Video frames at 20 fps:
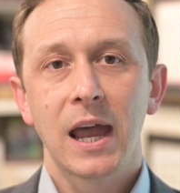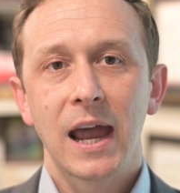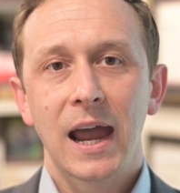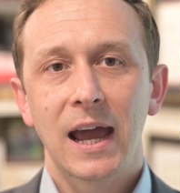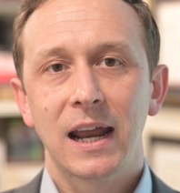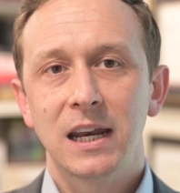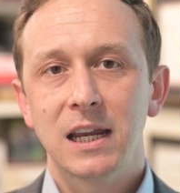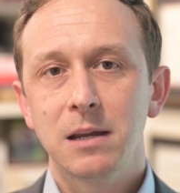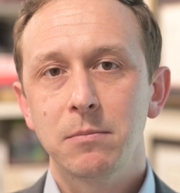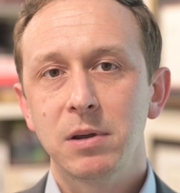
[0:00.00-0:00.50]

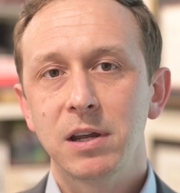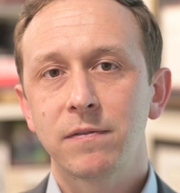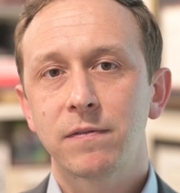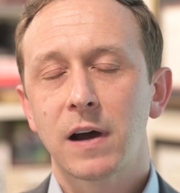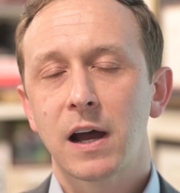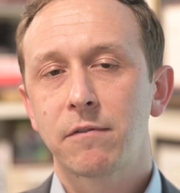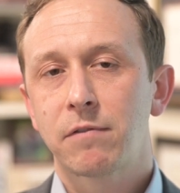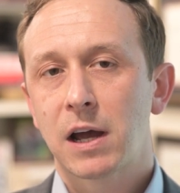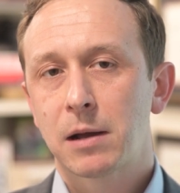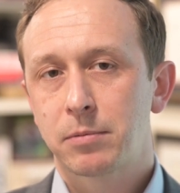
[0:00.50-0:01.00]
An
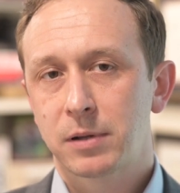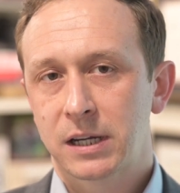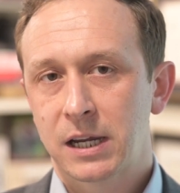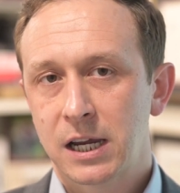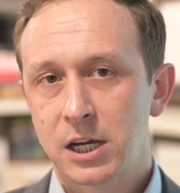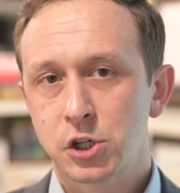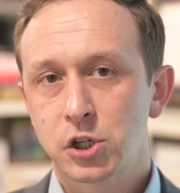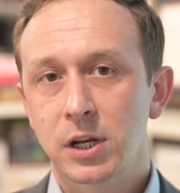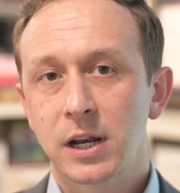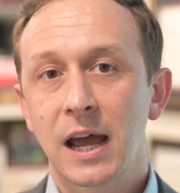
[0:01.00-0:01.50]
EB5
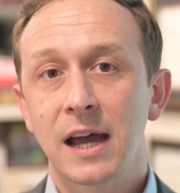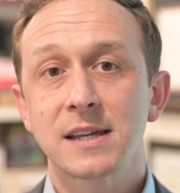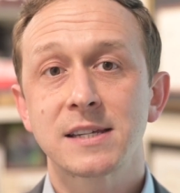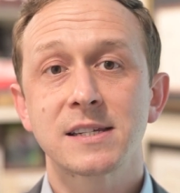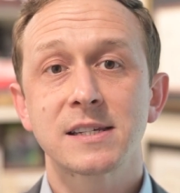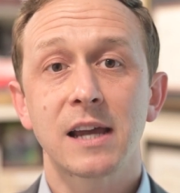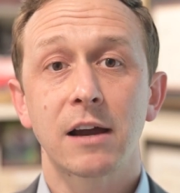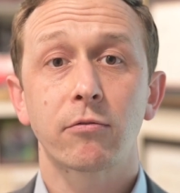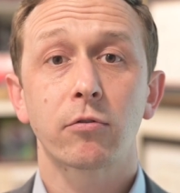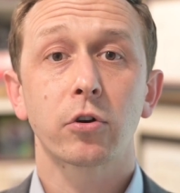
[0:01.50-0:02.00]
application has
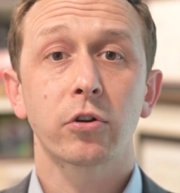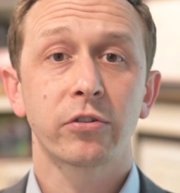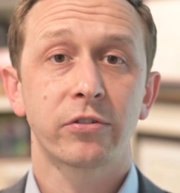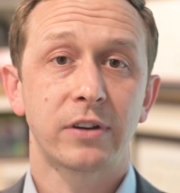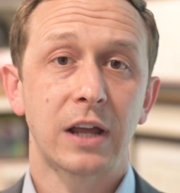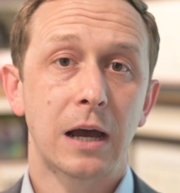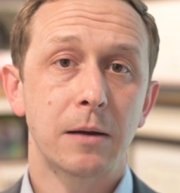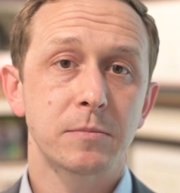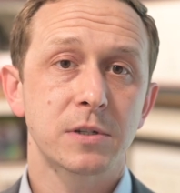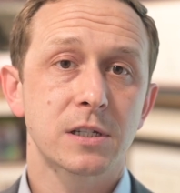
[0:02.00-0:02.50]
several
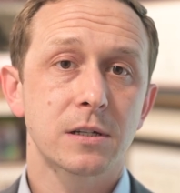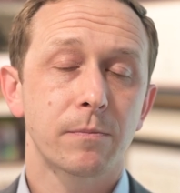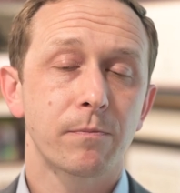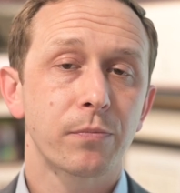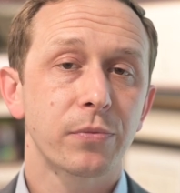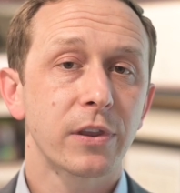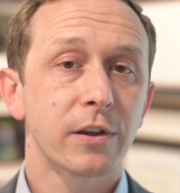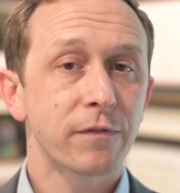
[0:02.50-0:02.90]
steps.